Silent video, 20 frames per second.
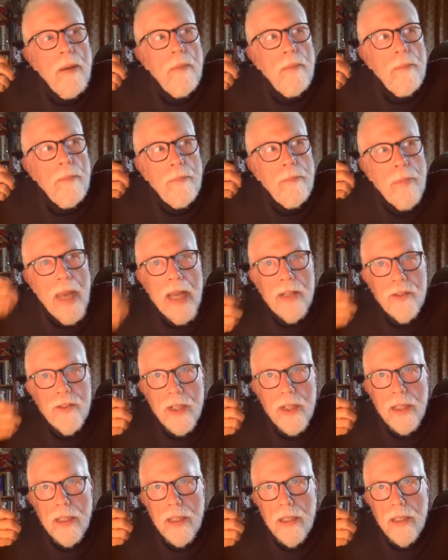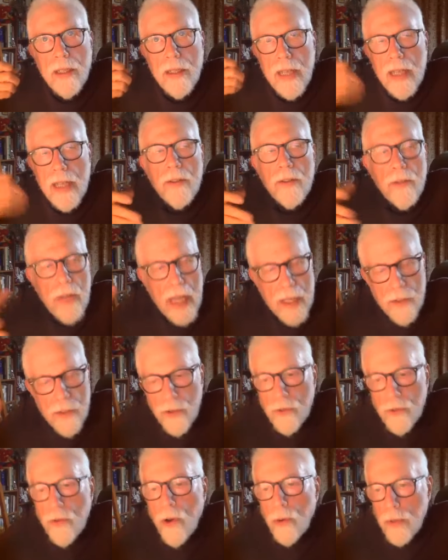Magic, as
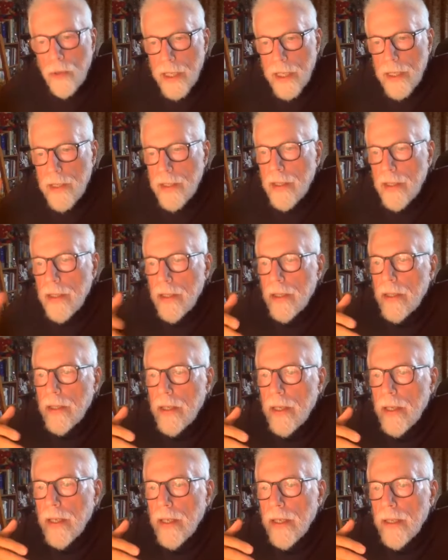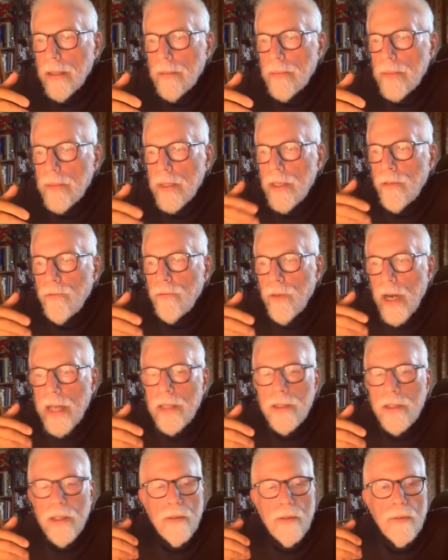Crowley
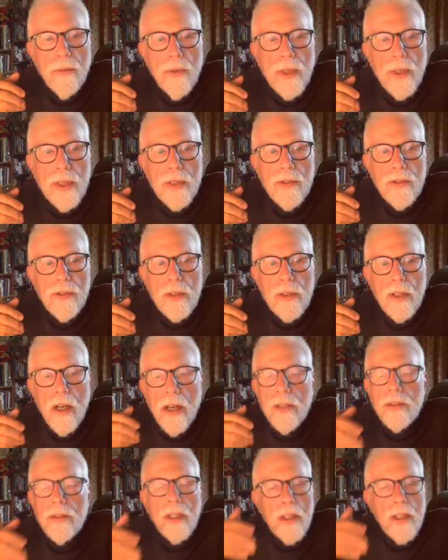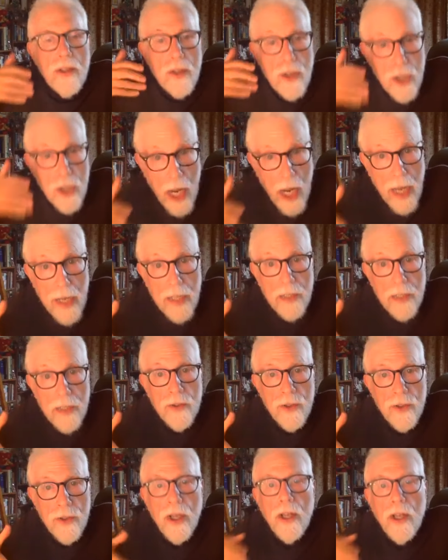defined it, was causing
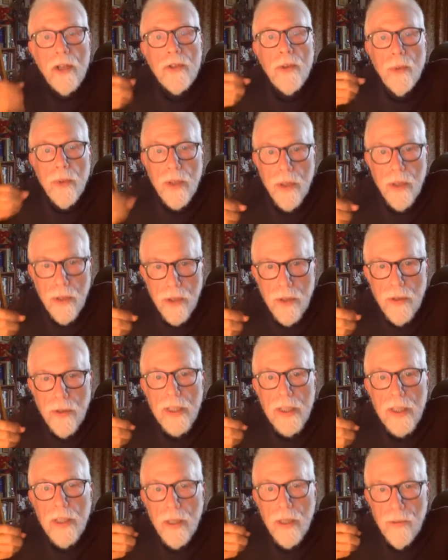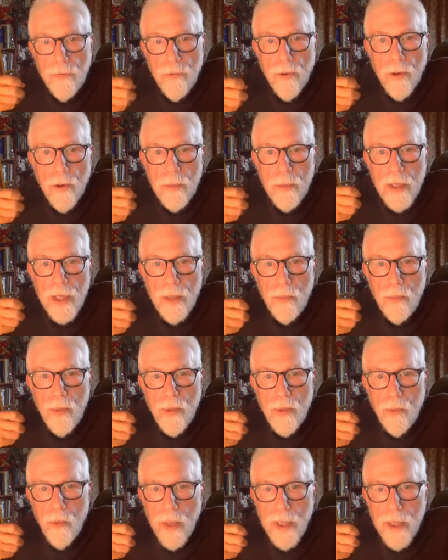change to occur in conformity
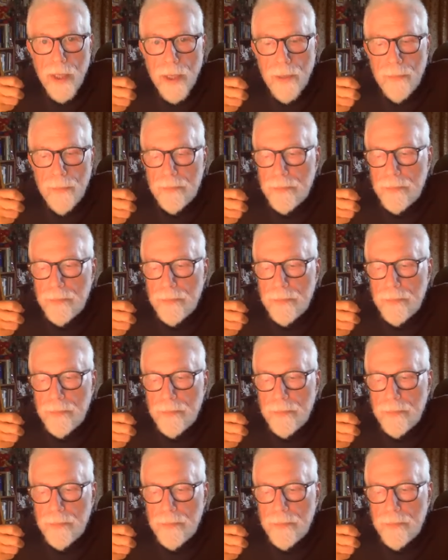with will.